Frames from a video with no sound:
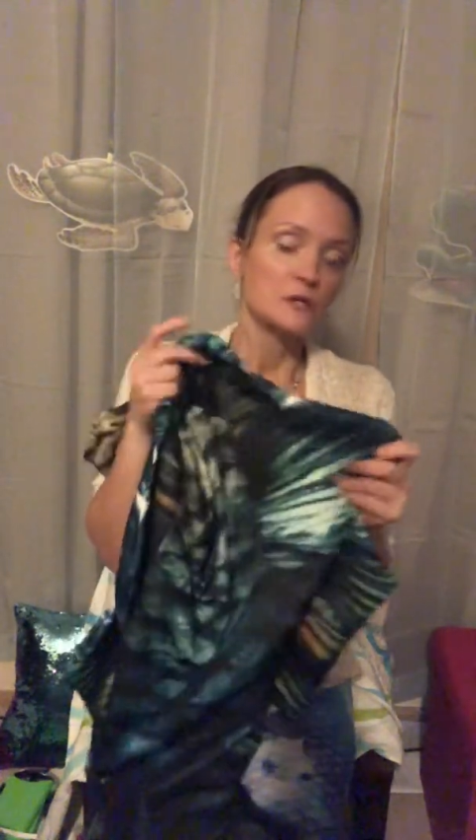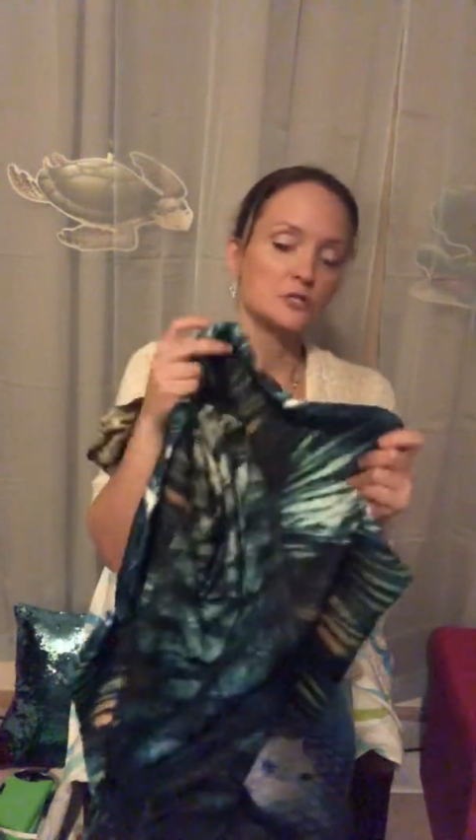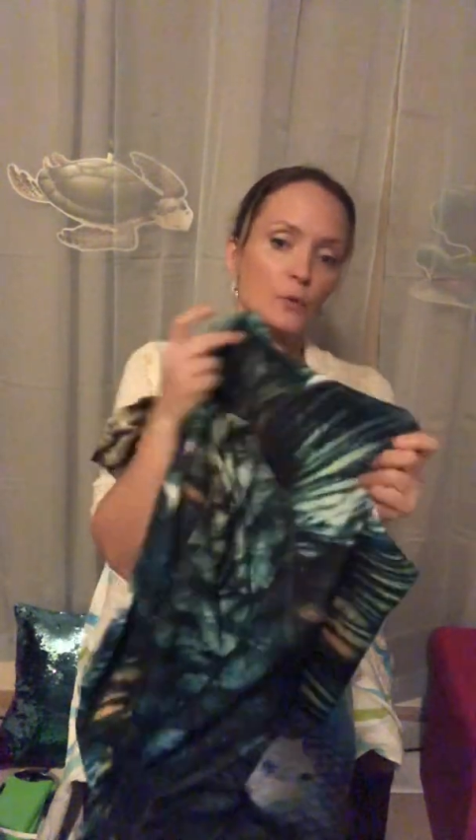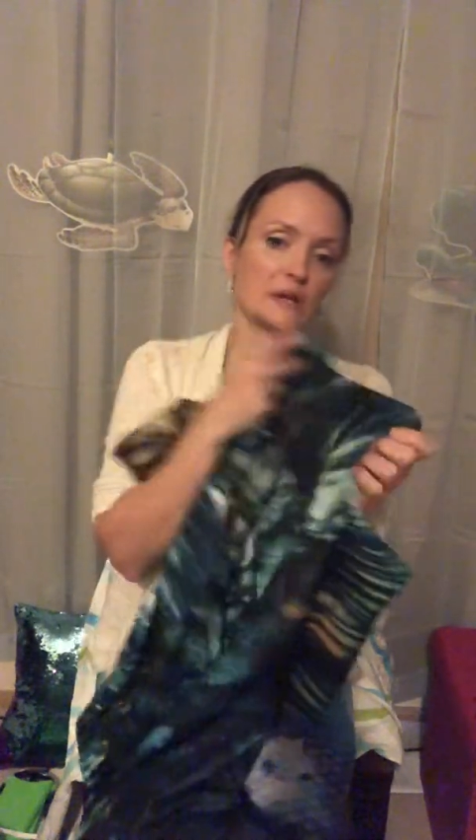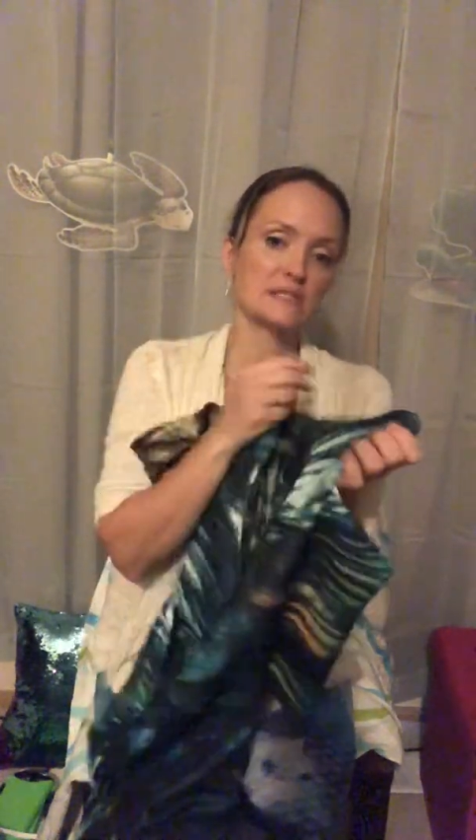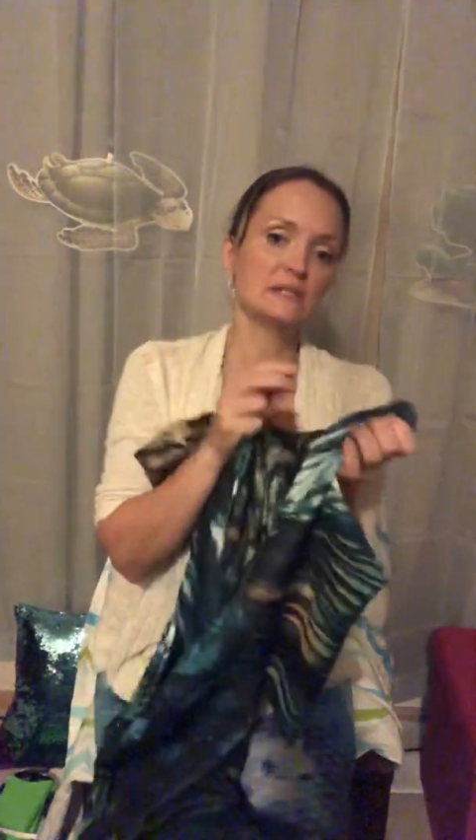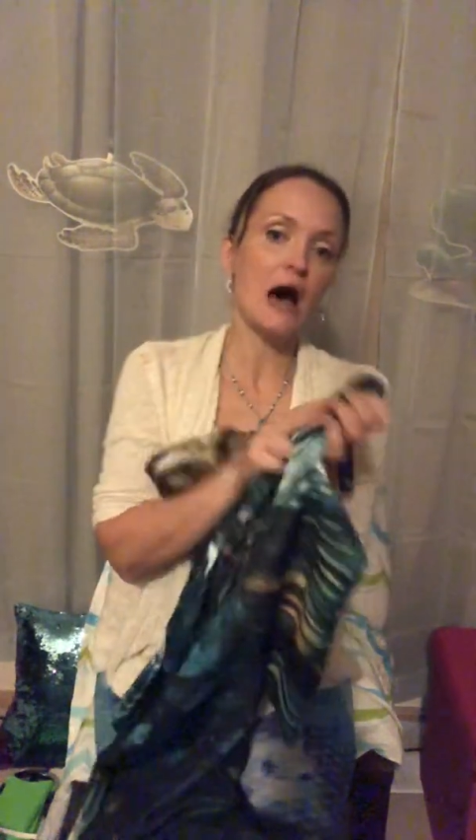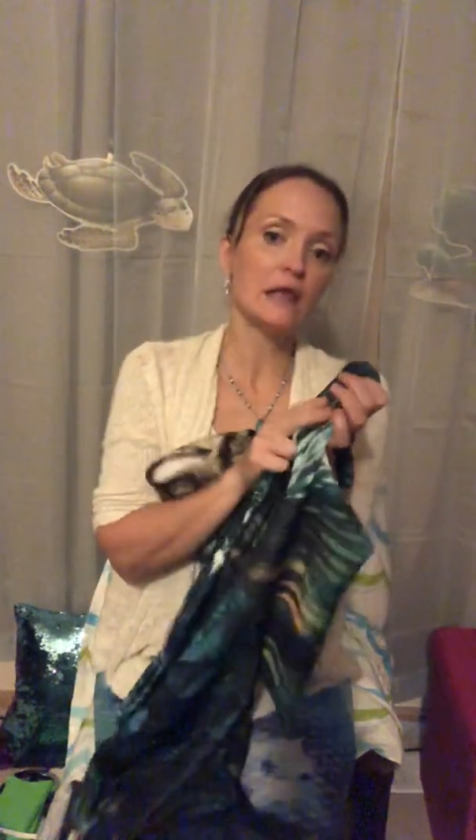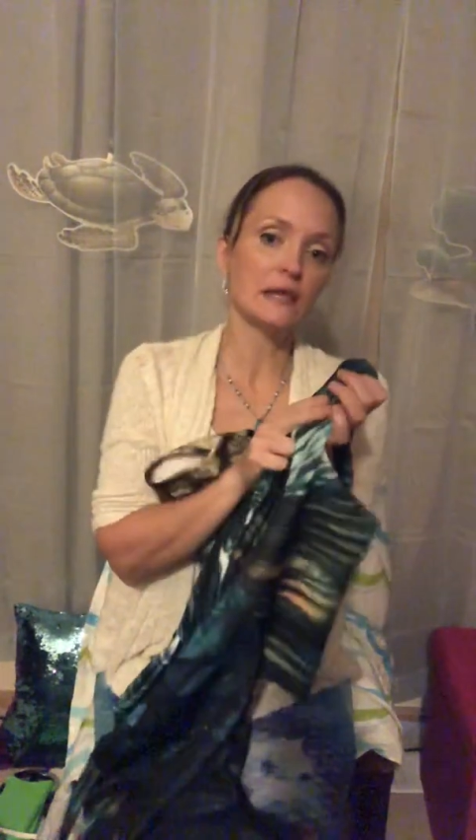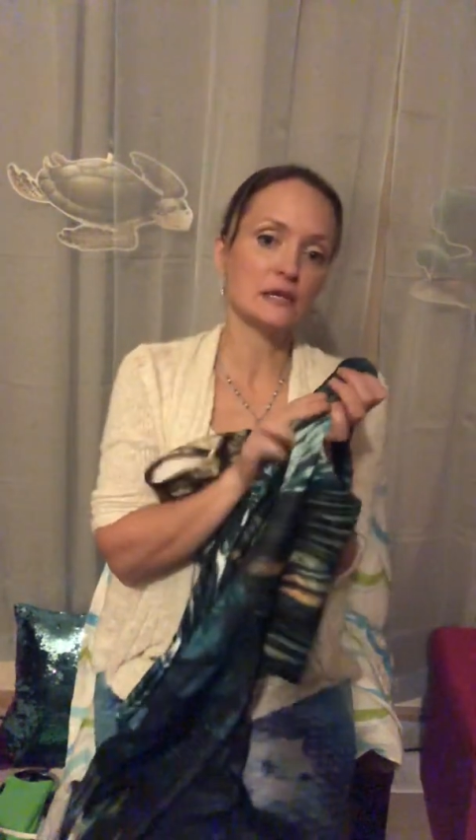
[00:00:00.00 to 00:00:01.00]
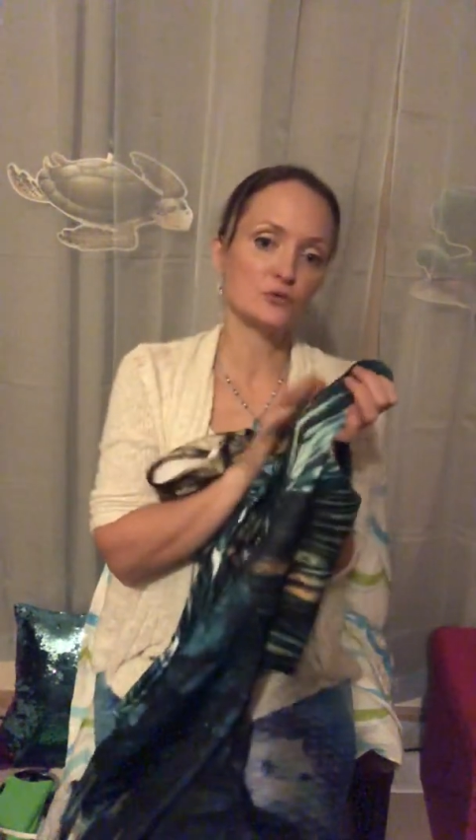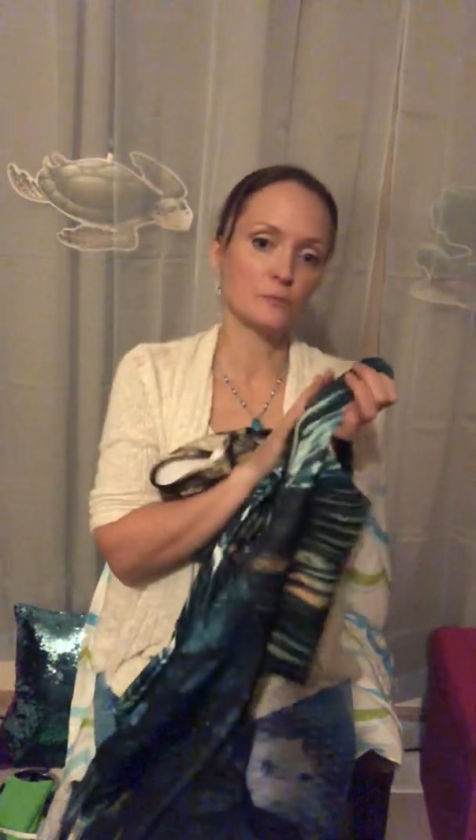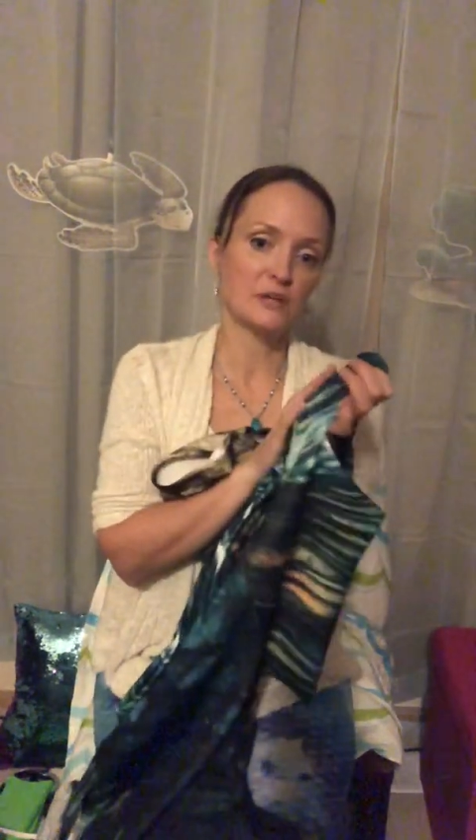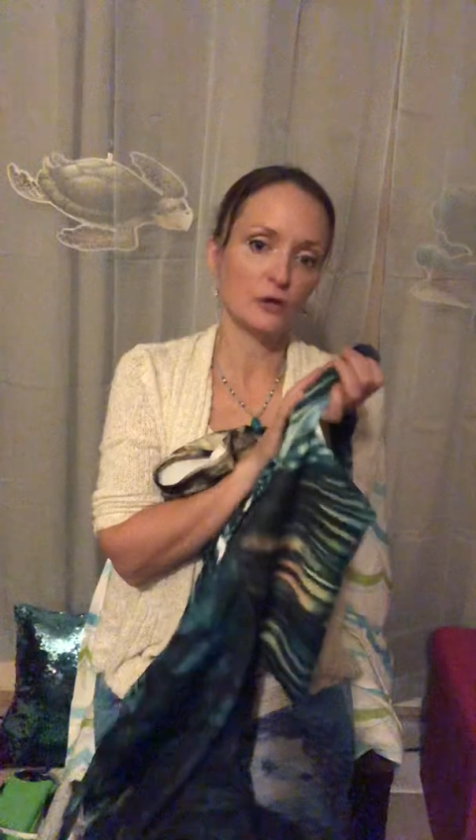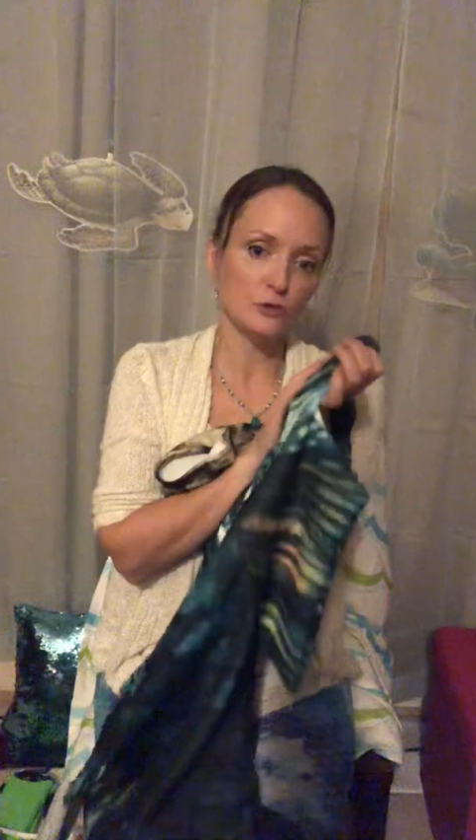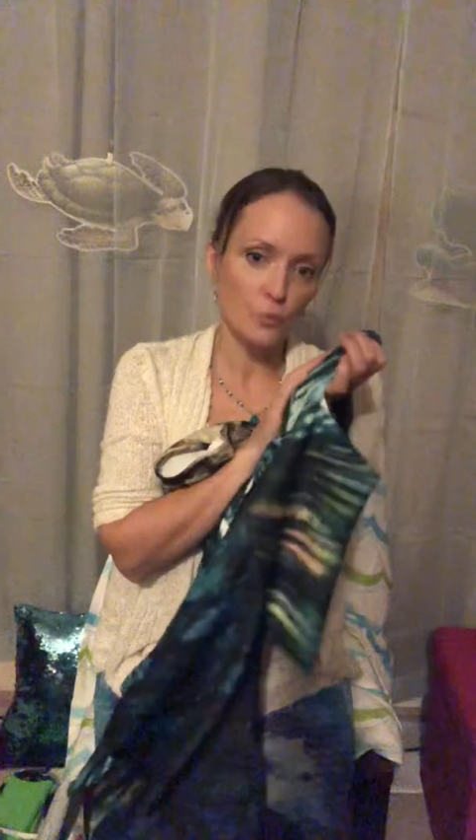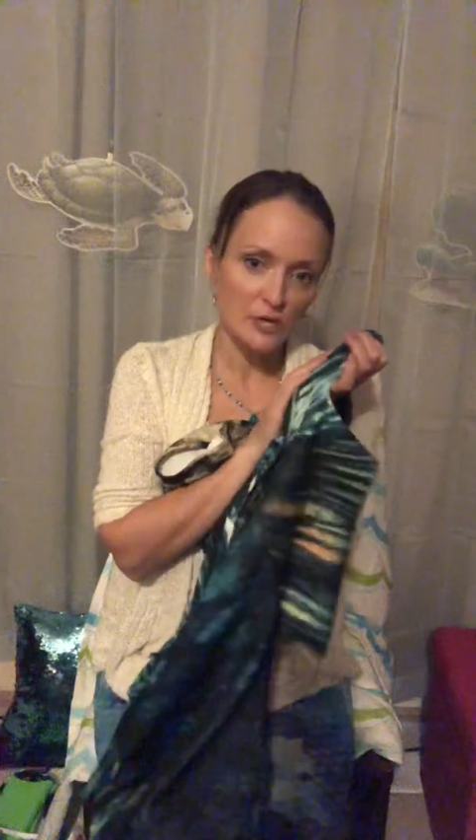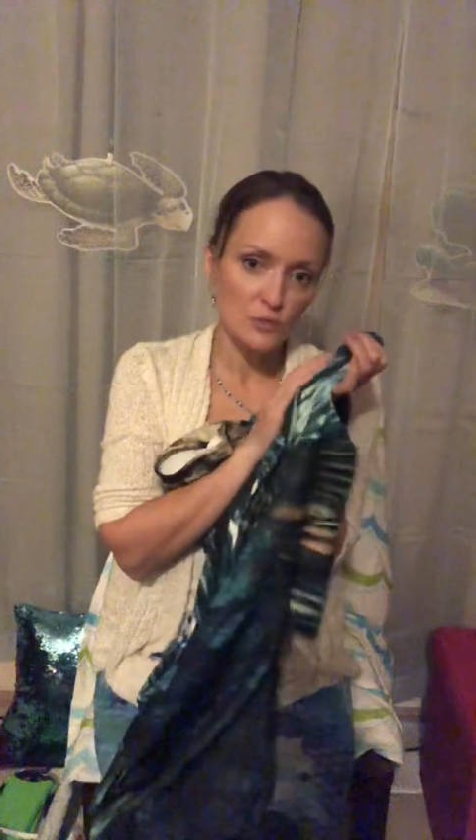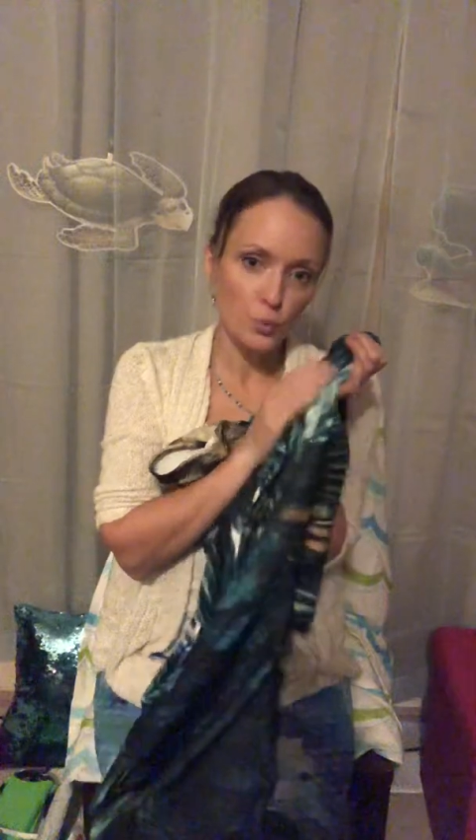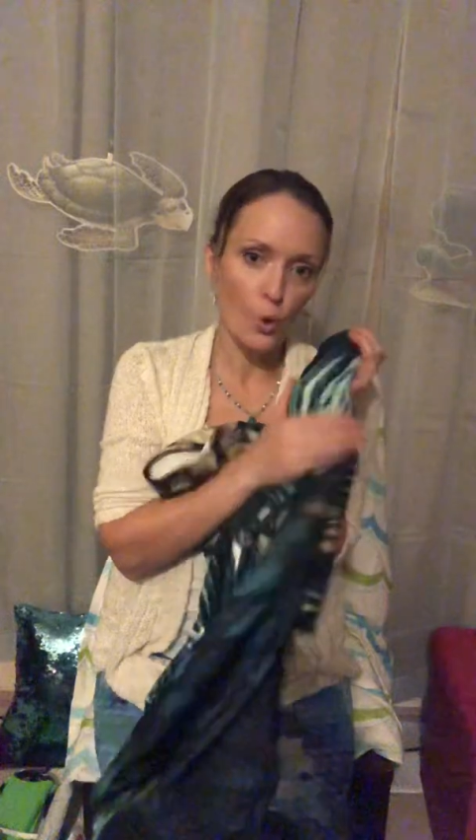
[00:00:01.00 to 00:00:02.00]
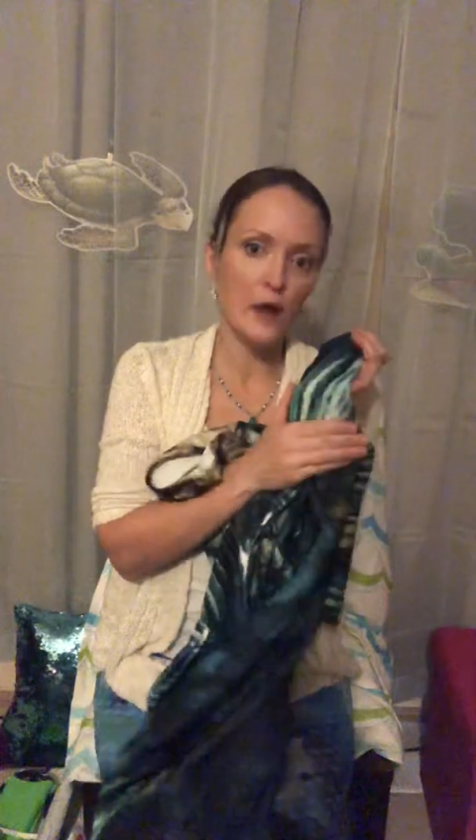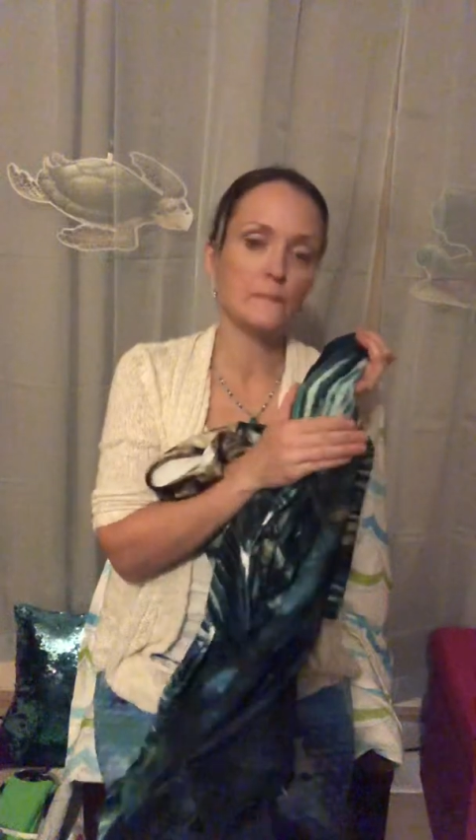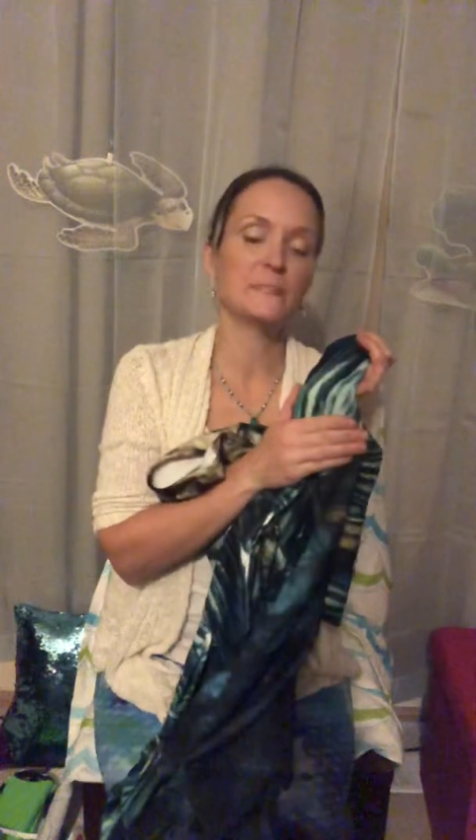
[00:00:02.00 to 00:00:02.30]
So it is not like a Swimtails where it's one